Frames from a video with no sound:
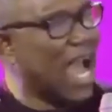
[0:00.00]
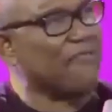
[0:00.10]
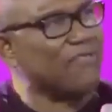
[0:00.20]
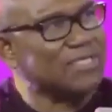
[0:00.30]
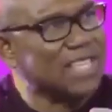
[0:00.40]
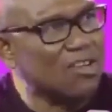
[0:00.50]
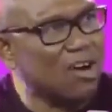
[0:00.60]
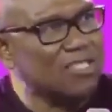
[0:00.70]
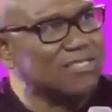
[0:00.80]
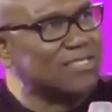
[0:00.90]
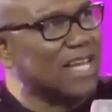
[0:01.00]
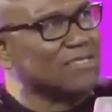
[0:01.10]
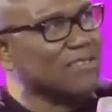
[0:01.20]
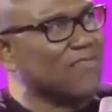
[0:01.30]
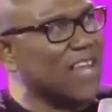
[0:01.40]
I visited all the
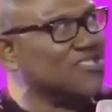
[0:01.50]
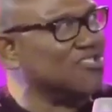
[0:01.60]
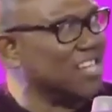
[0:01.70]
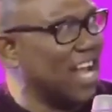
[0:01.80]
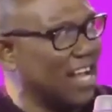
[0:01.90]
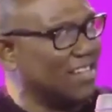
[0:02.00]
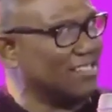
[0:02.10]
states of Nigeria.